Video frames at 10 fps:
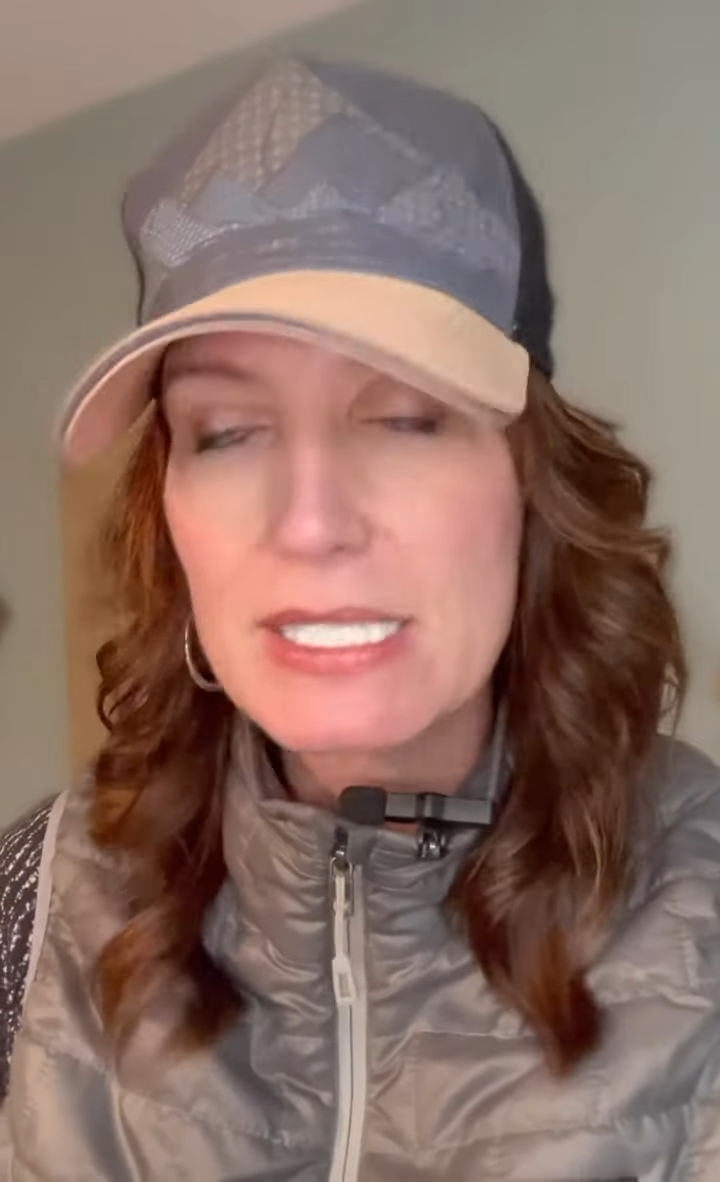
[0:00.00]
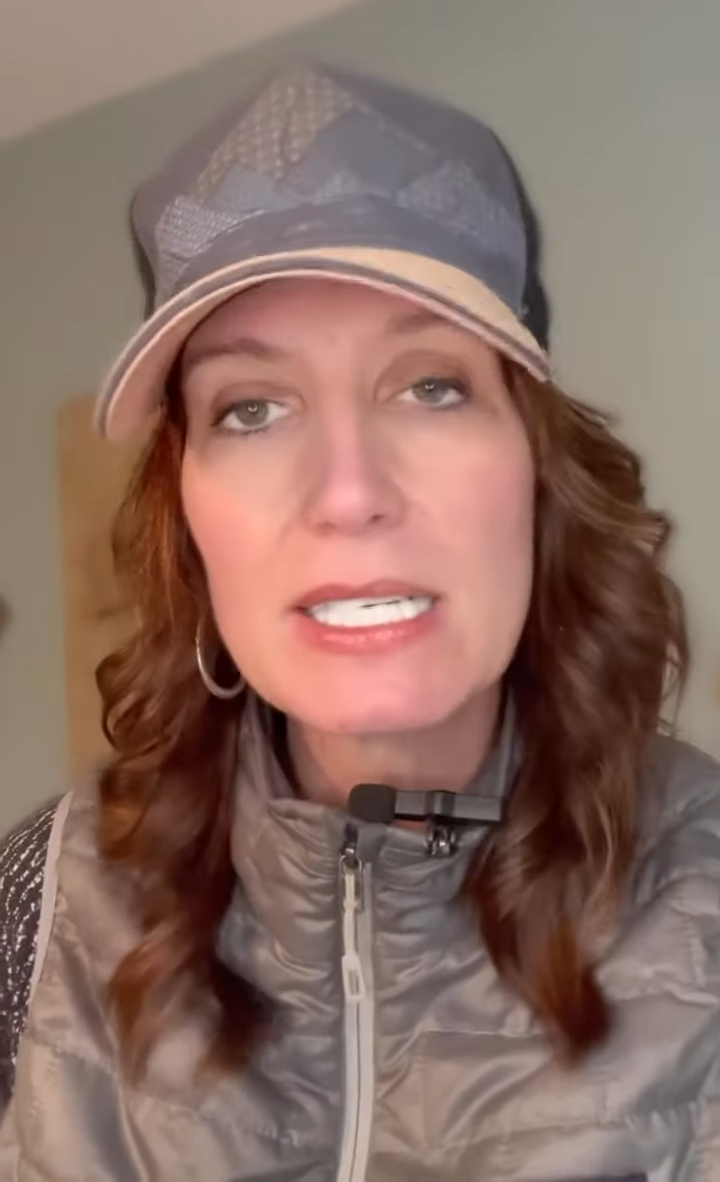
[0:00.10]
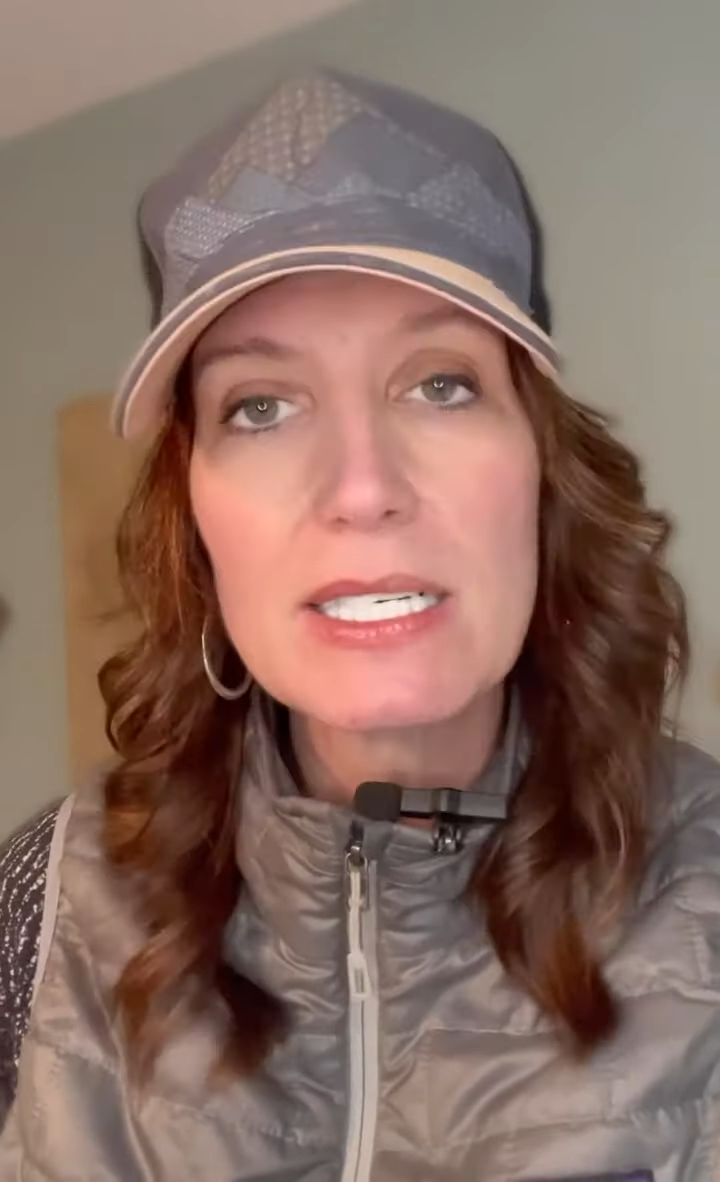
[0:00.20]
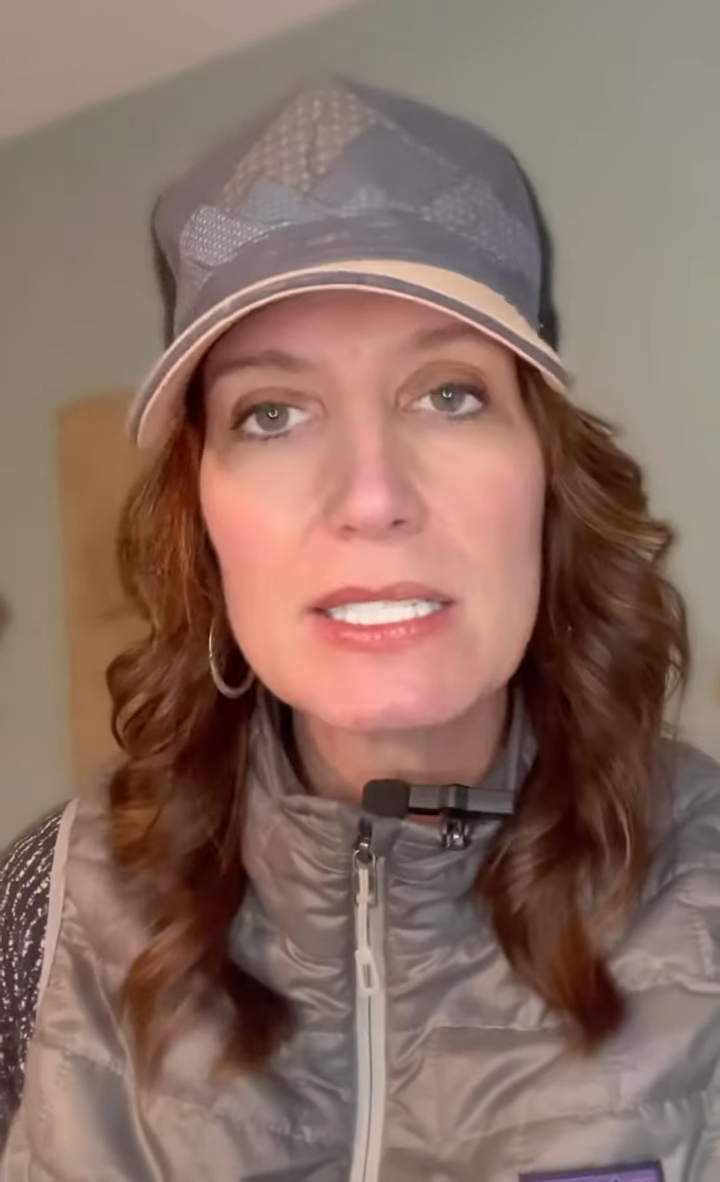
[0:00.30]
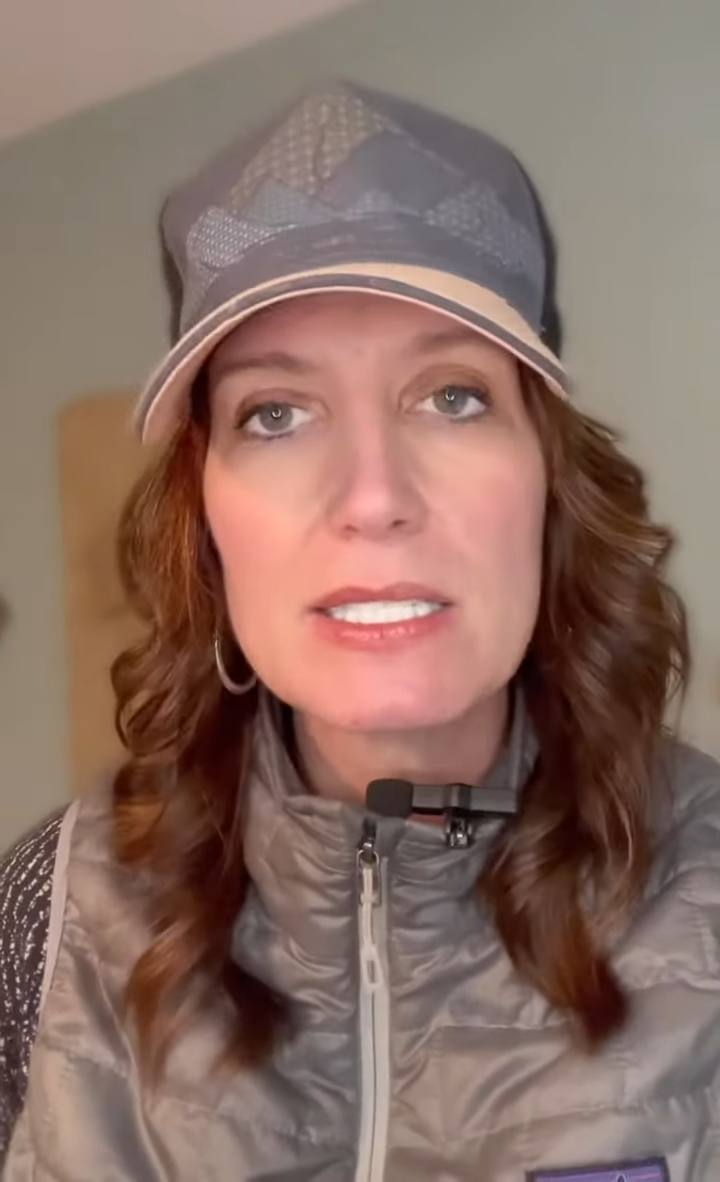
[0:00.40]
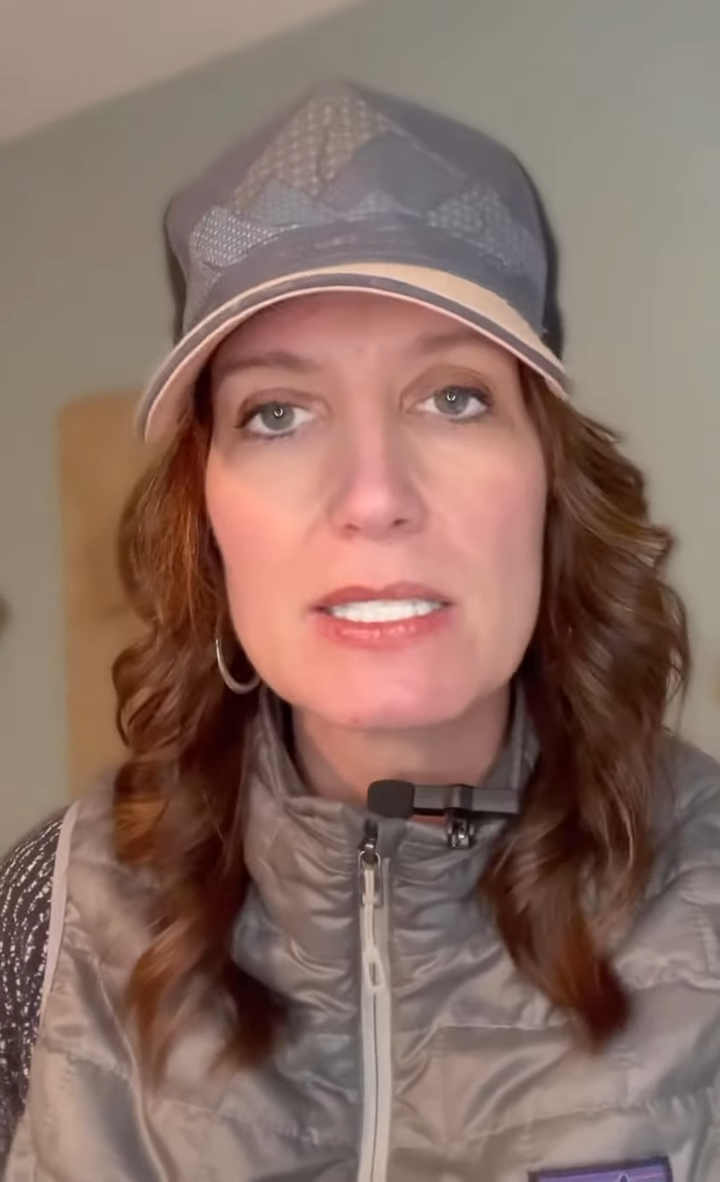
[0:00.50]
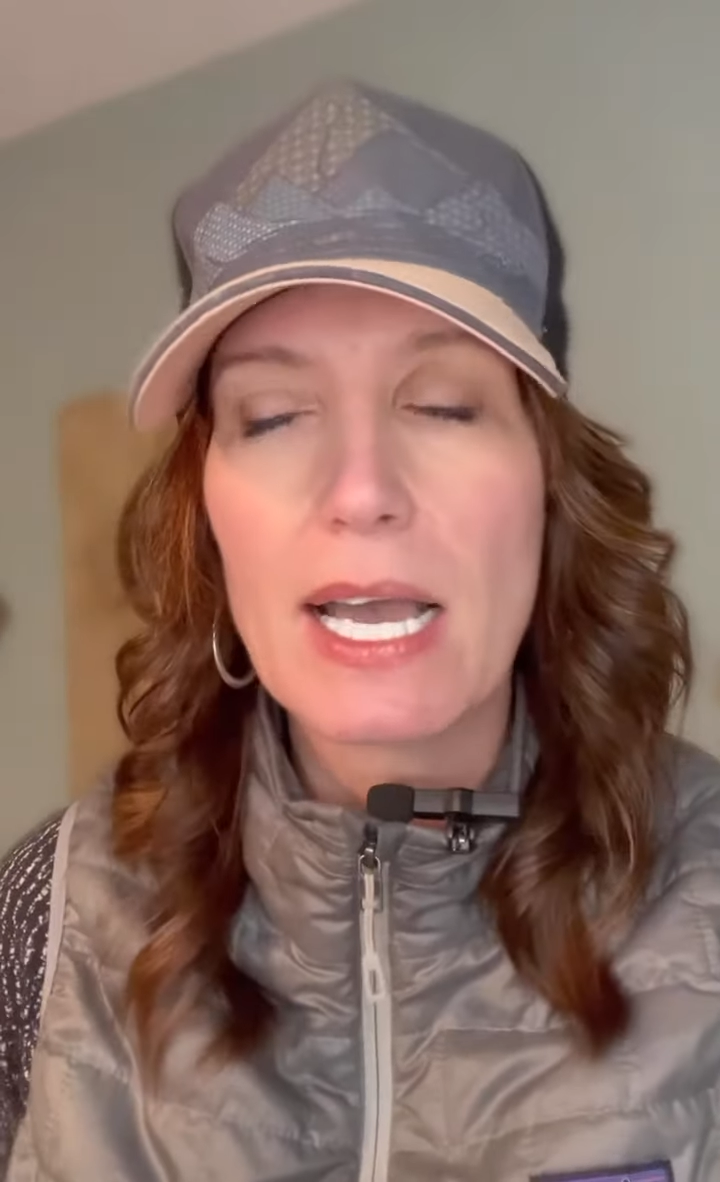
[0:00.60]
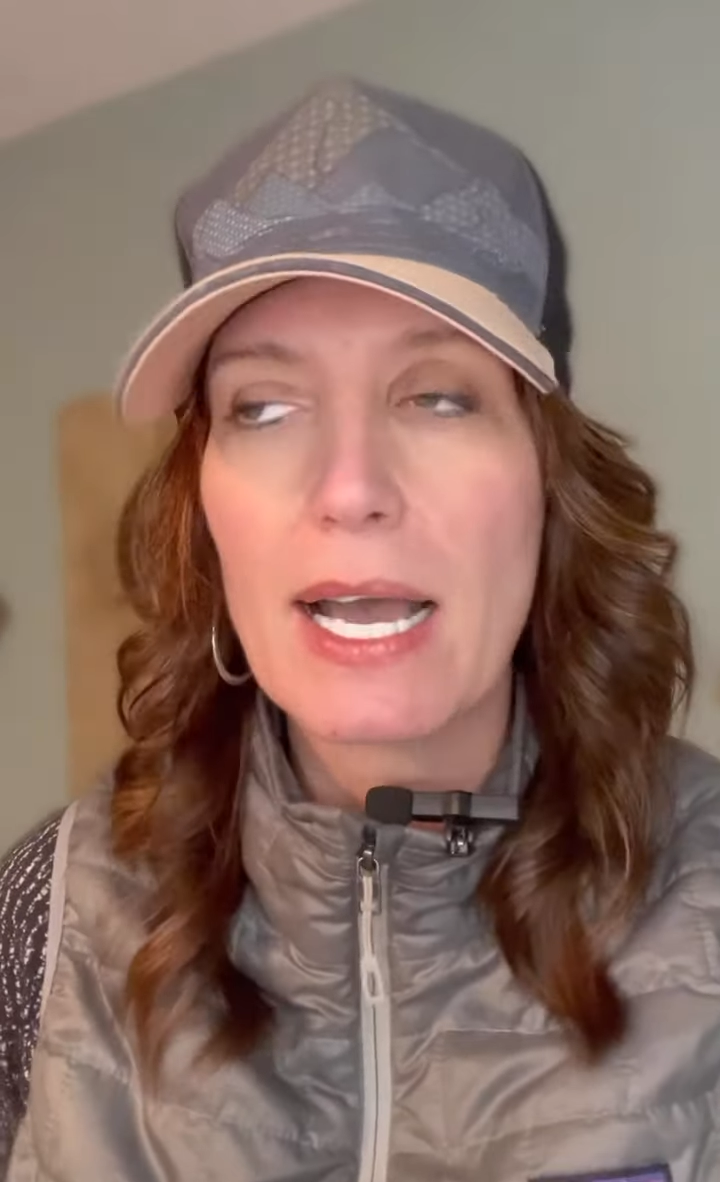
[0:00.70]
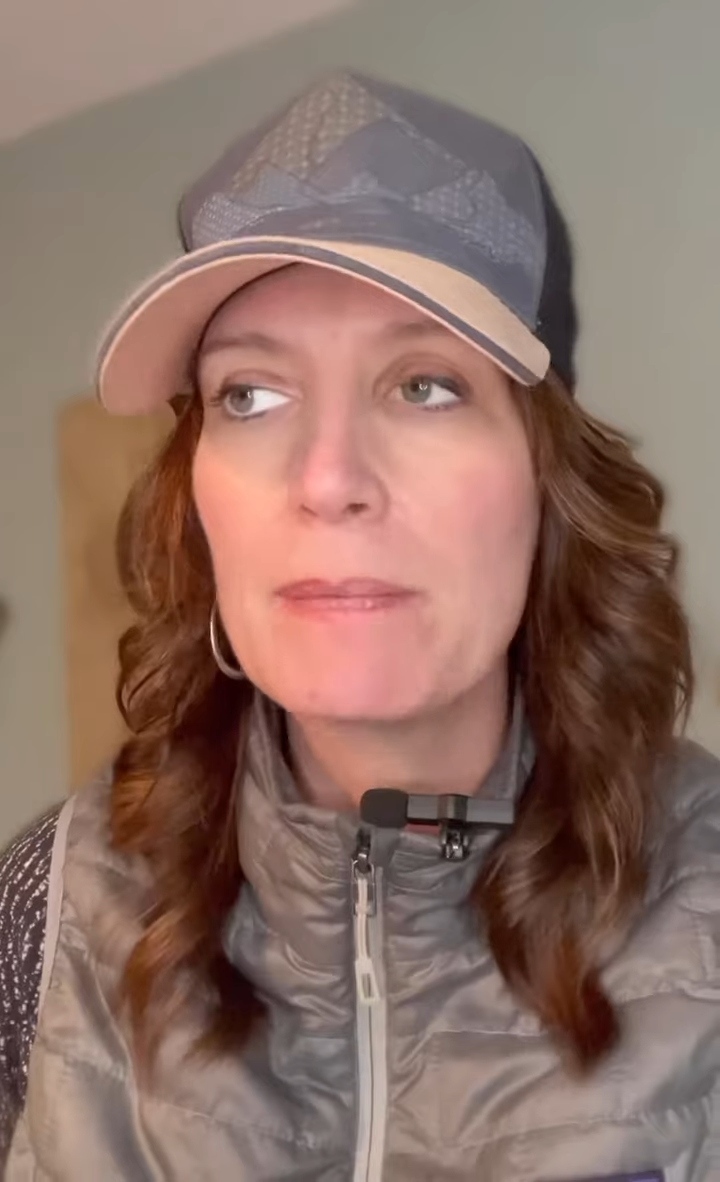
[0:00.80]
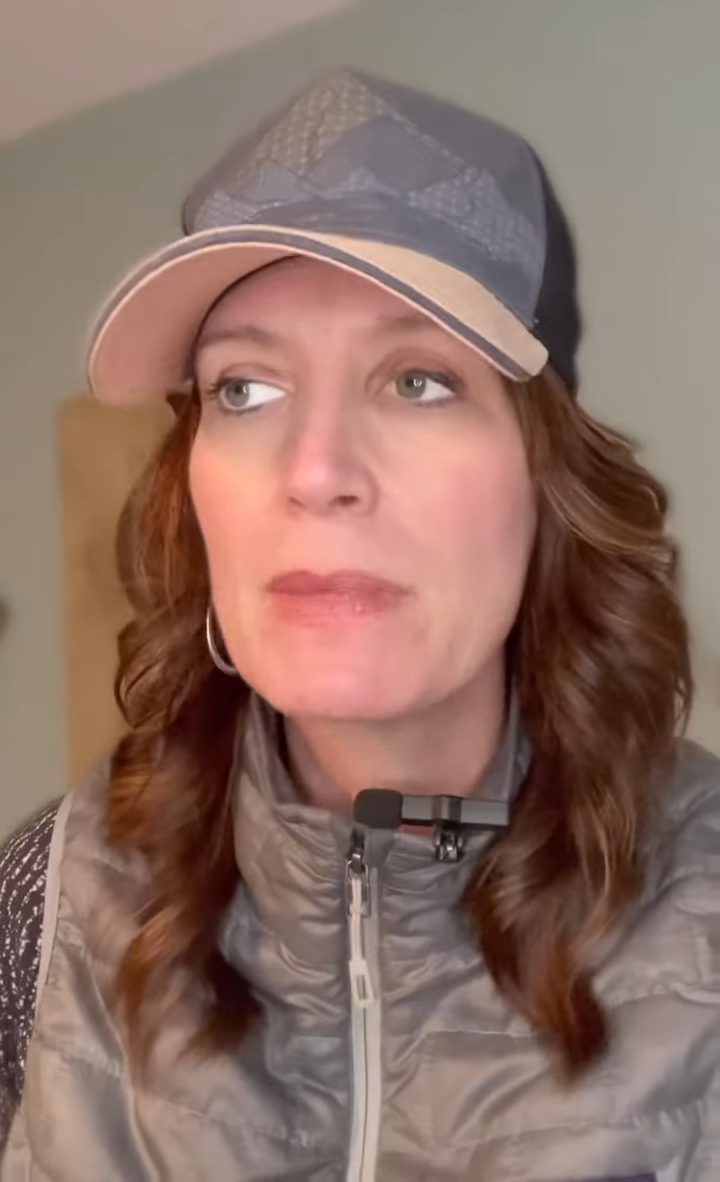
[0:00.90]
deal is
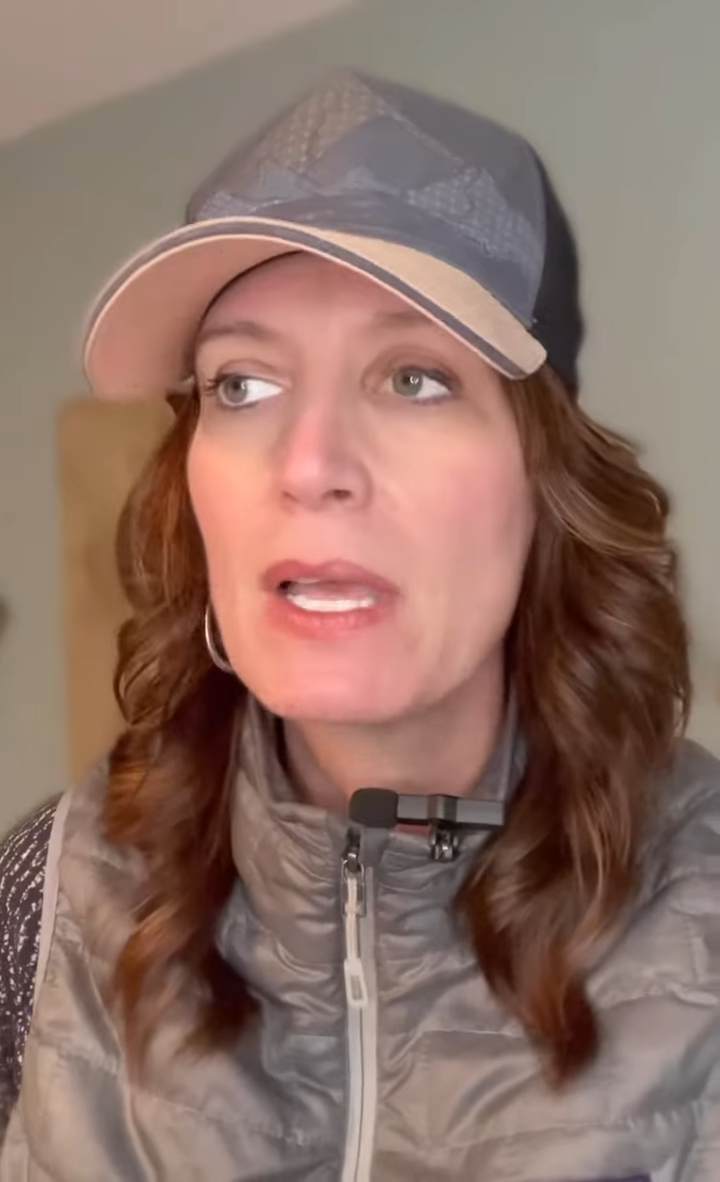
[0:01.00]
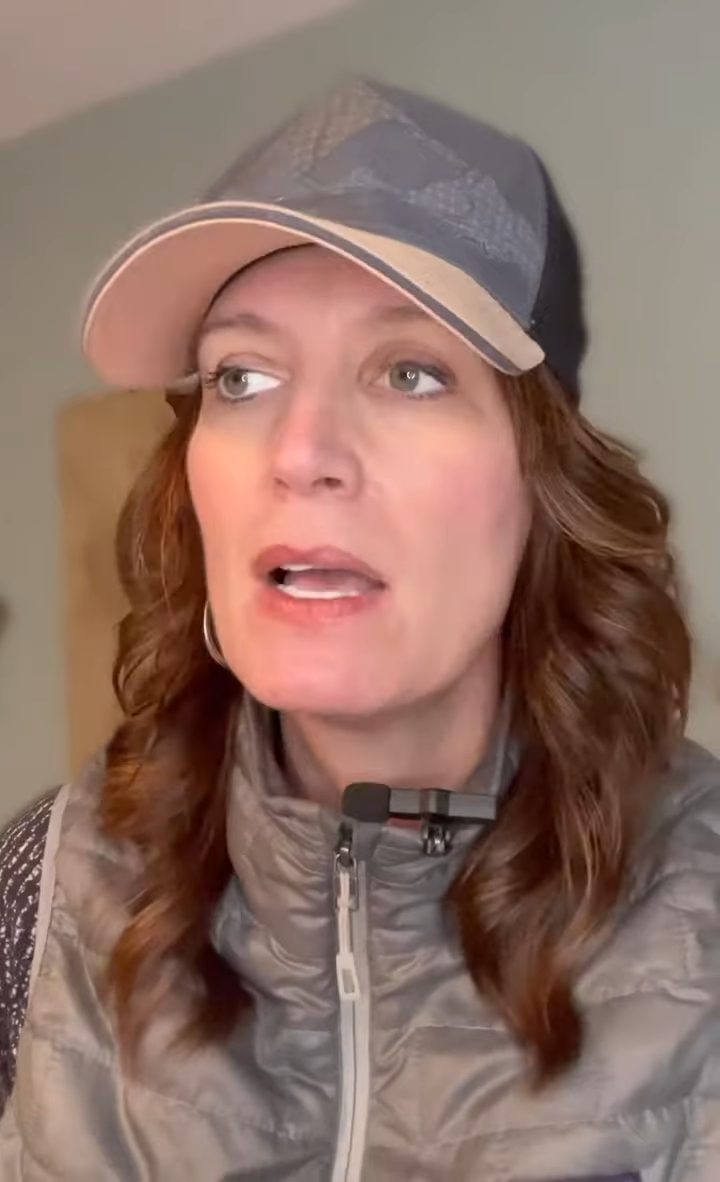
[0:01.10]
that